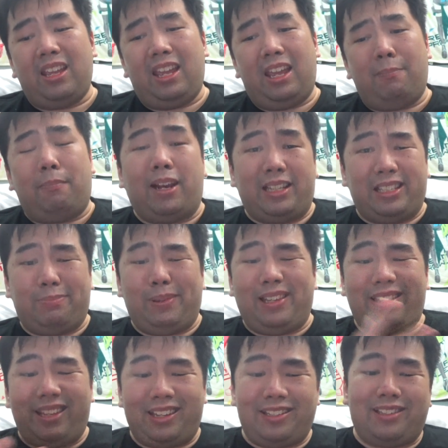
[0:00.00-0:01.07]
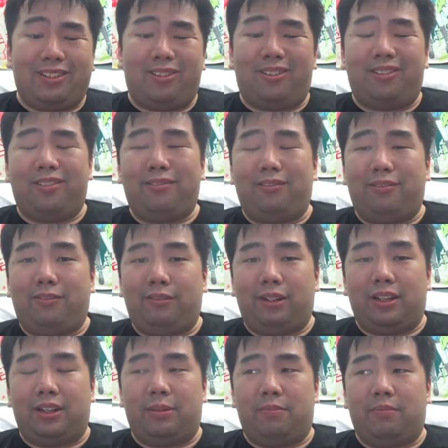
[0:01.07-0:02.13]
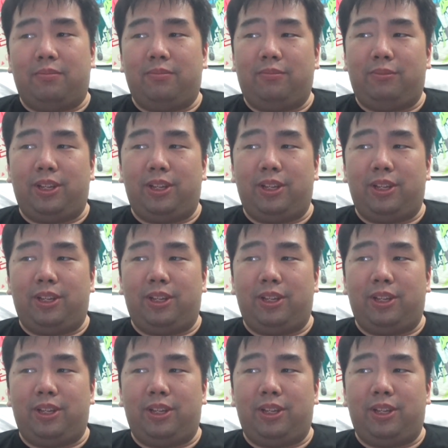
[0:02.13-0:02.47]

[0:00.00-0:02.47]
it might speed things along, um,